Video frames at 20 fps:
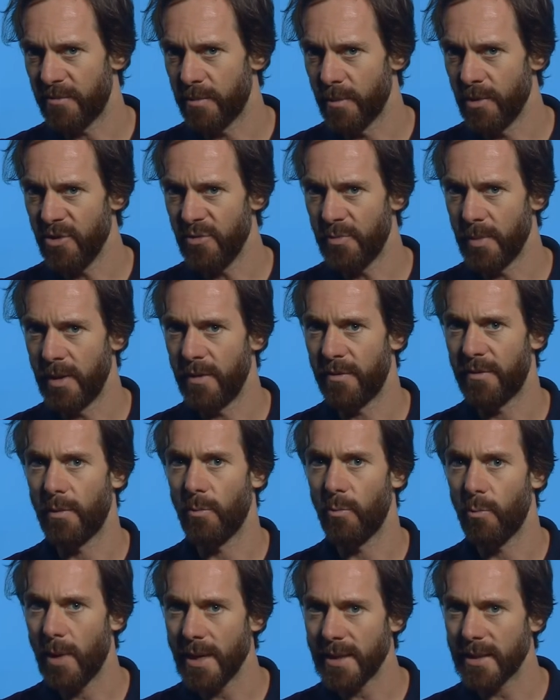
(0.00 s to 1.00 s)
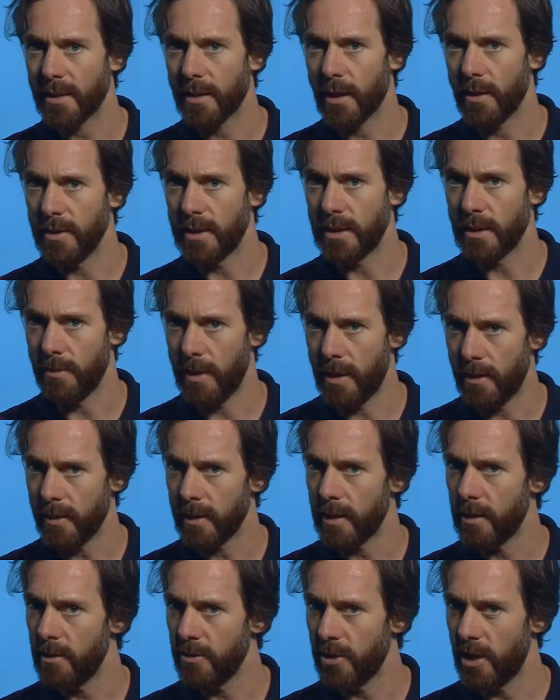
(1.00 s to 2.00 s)
of movement from West Coast
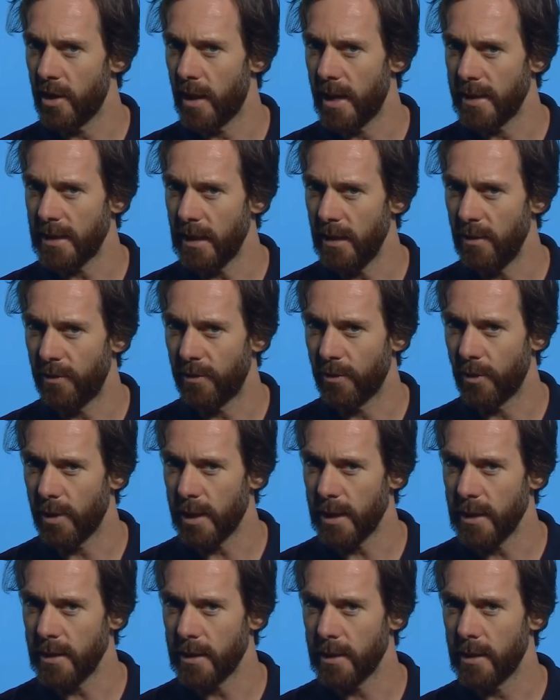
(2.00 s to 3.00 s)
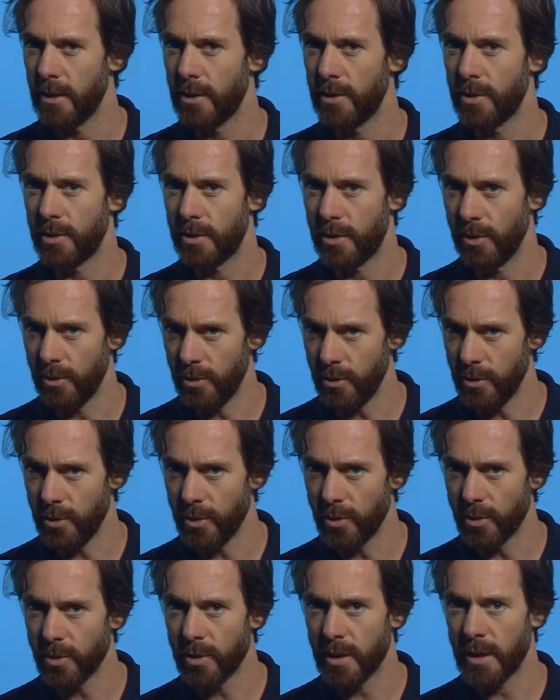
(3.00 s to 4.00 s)
America in the 1940s to New
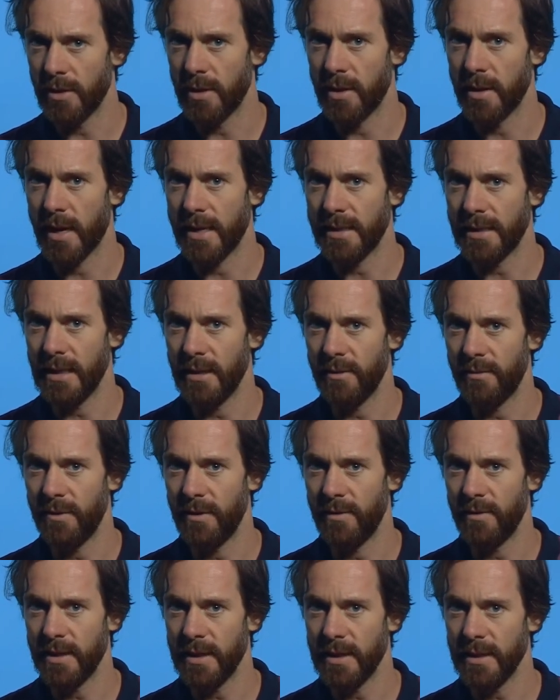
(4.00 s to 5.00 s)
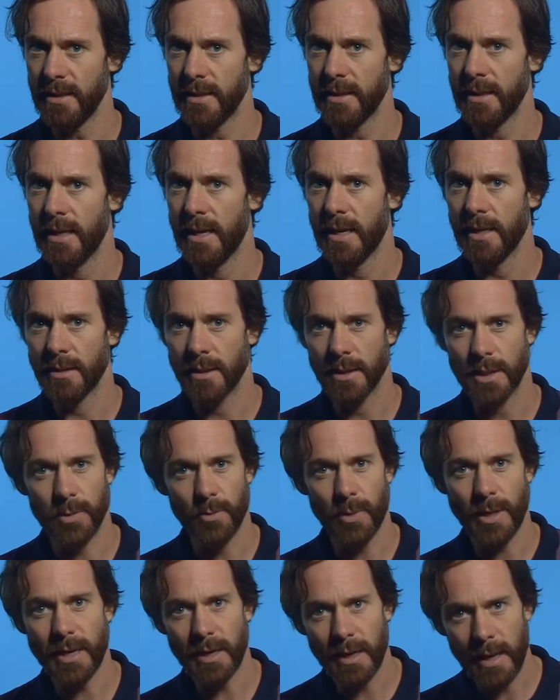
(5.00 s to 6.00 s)
York in the 1950s, to
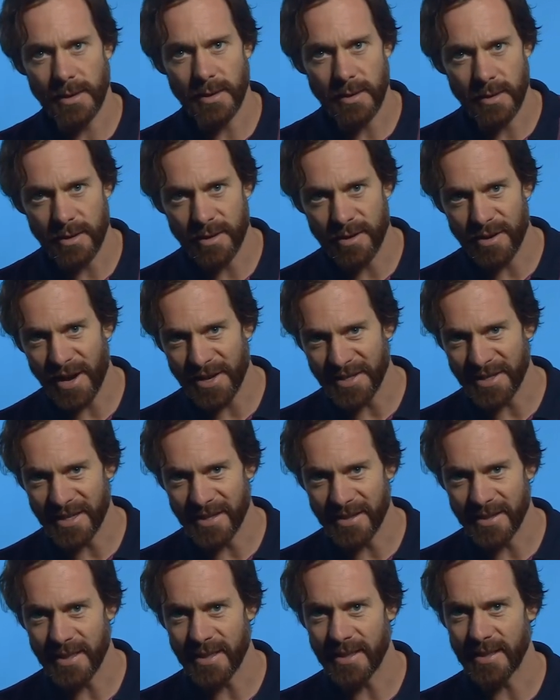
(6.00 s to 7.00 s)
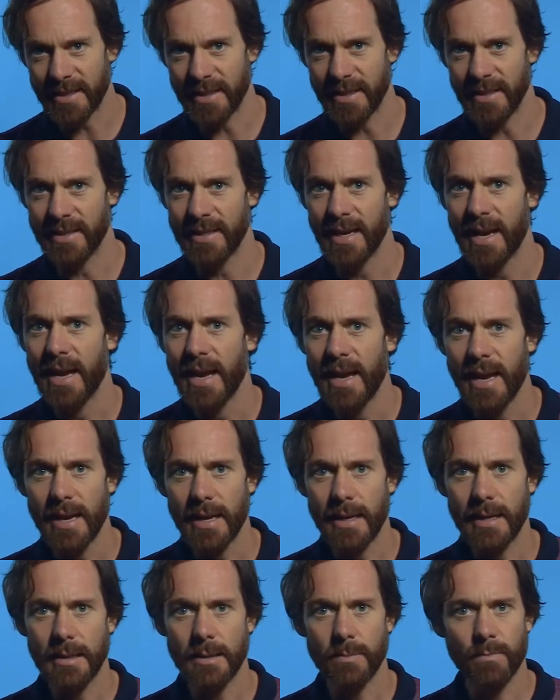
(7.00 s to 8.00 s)
swinging London in the 1960s,
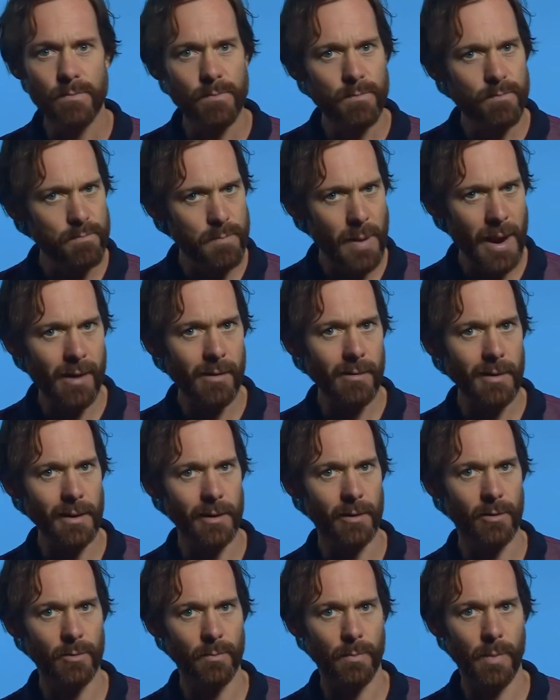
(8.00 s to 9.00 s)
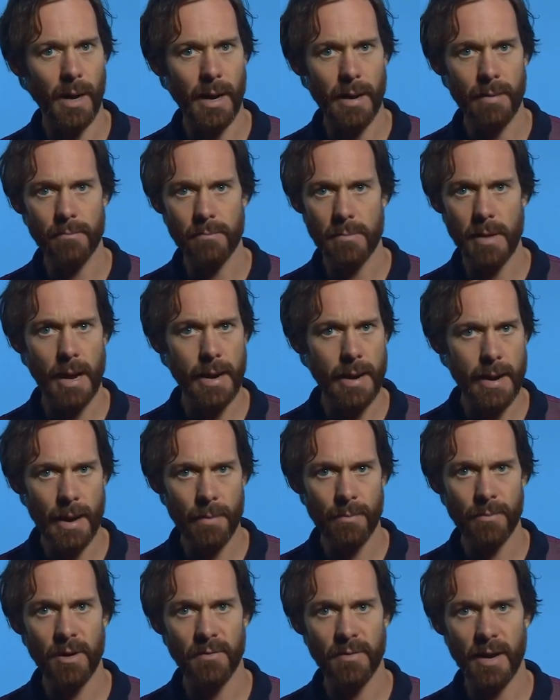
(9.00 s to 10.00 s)
is paralleled by a
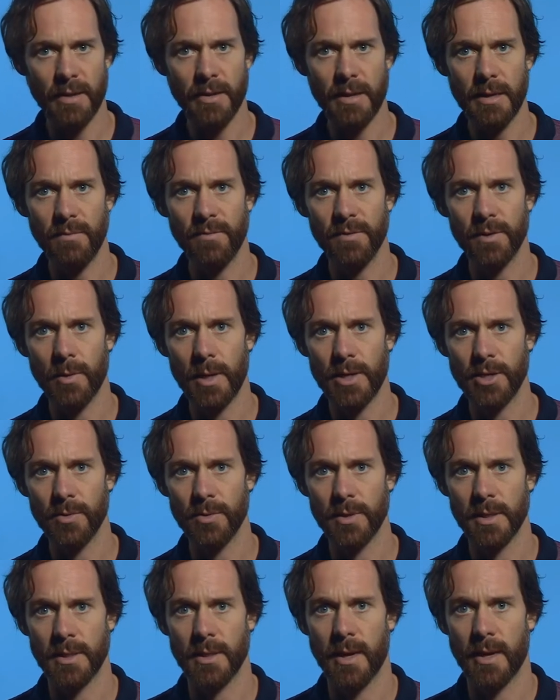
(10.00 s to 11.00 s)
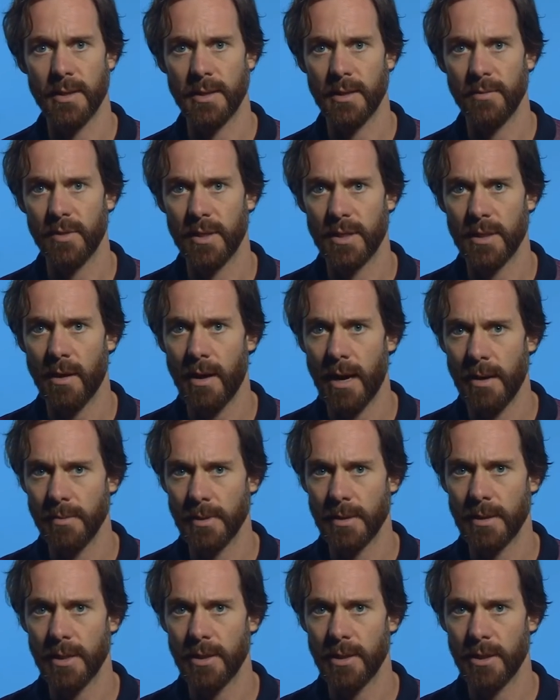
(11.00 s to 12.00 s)
number of other influential designers of the time,
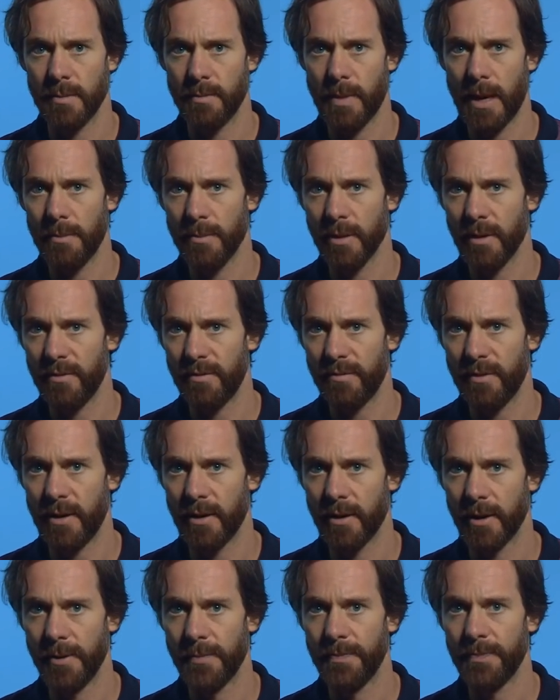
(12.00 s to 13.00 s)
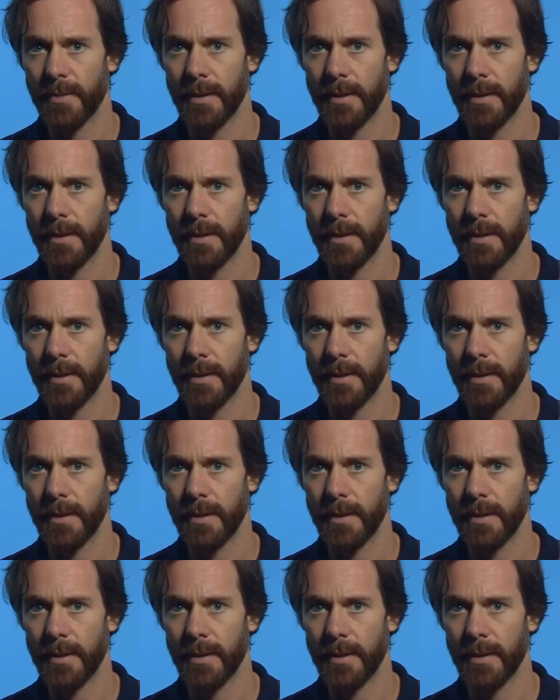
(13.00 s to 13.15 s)
such as Pablo Ferro.